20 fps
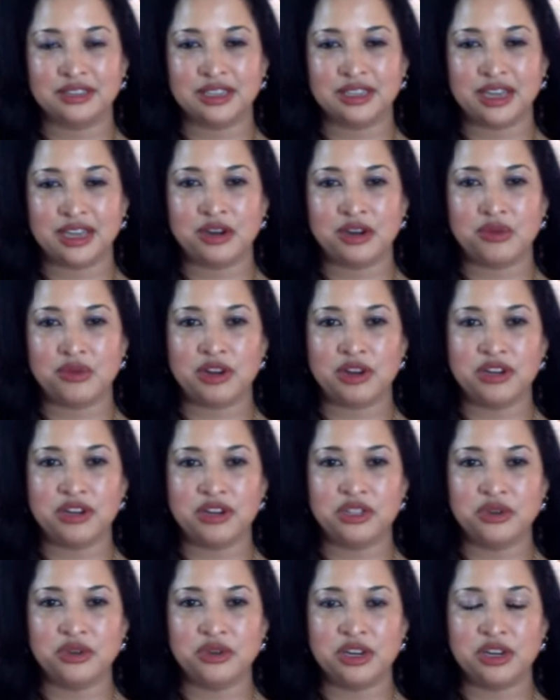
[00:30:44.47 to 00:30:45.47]
I don't want to
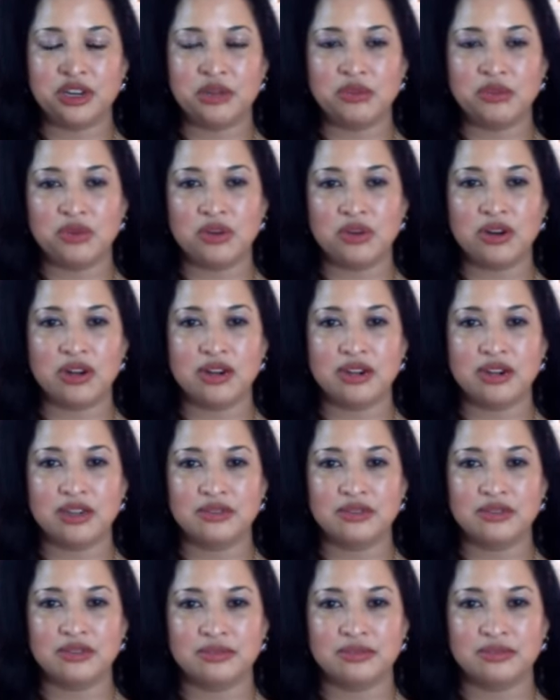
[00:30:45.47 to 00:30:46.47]
do it
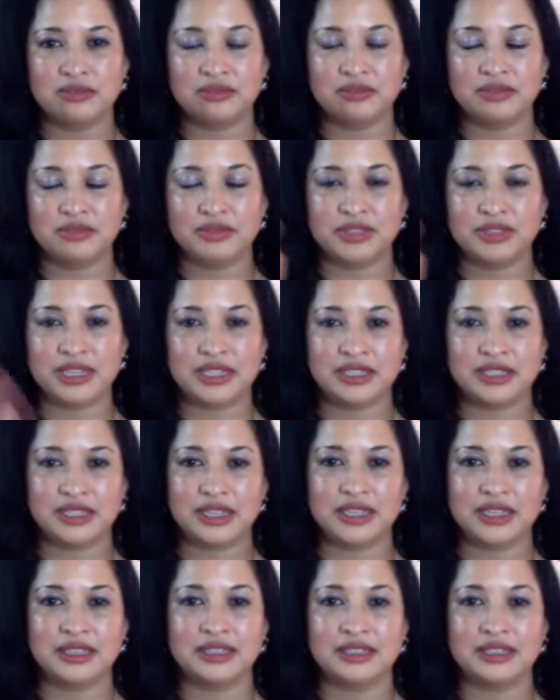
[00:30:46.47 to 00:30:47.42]
anymore. That's it.